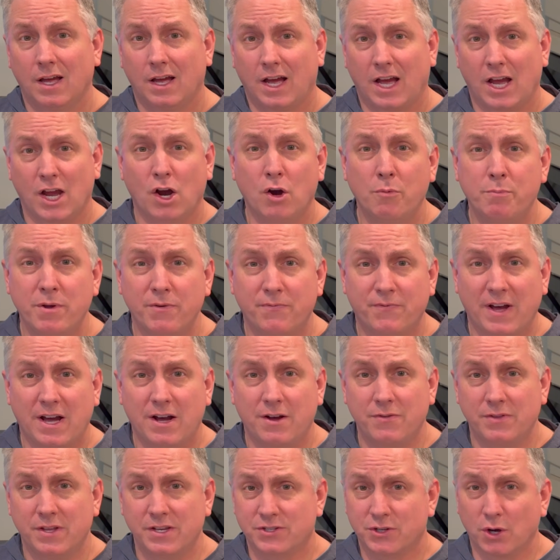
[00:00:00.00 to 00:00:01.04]
I hope you
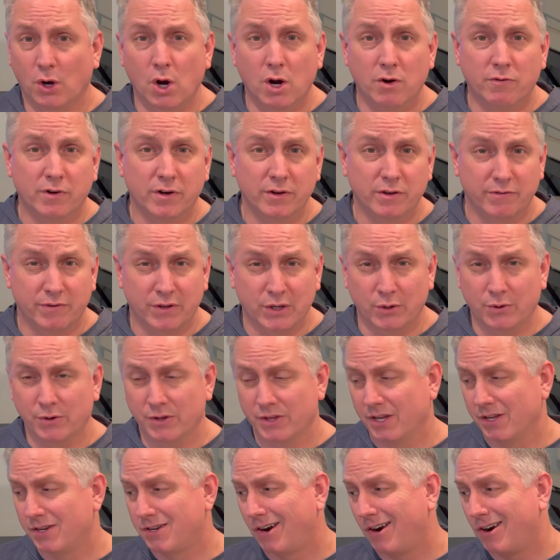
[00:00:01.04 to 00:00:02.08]
found this overview of
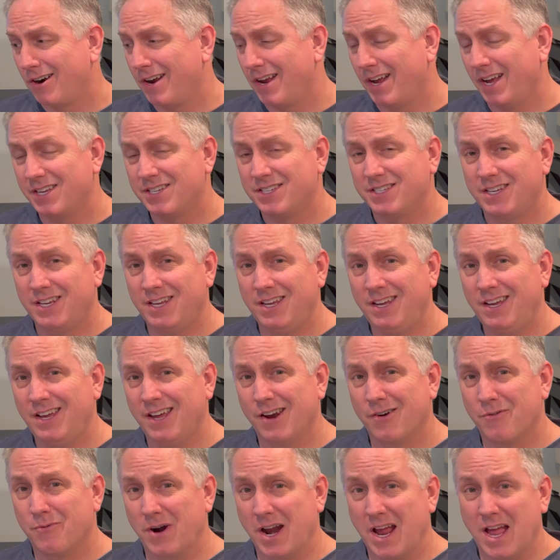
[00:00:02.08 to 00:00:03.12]
the Atari ST
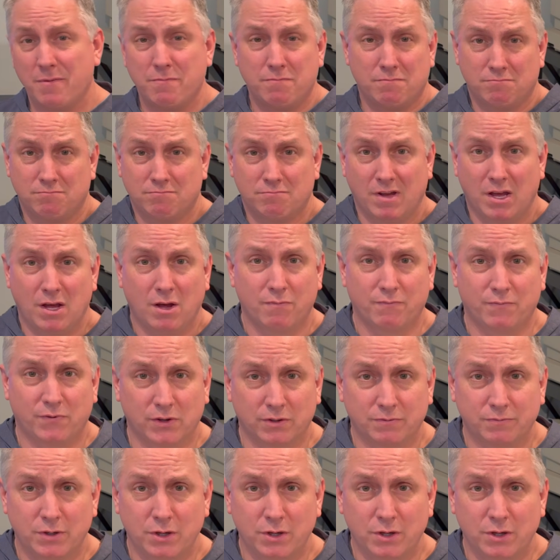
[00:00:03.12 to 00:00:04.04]
and RAM helpful,